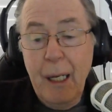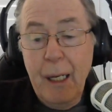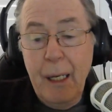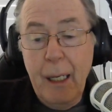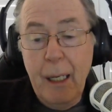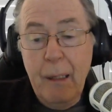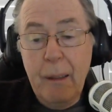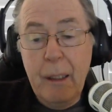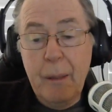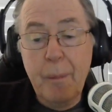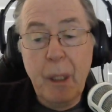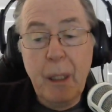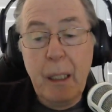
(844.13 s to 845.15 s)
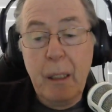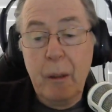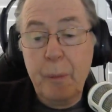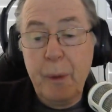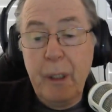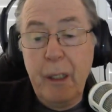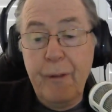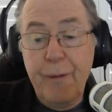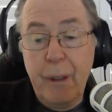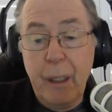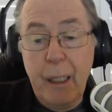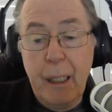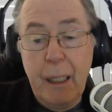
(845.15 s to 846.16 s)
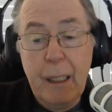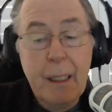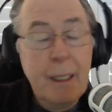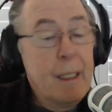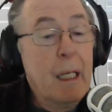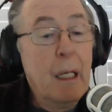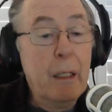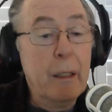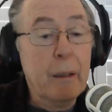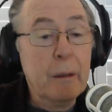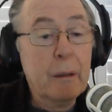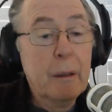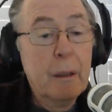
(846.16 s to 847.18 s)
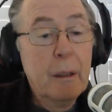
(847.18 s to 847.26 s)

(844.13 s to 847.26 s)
Now it might help if I tell you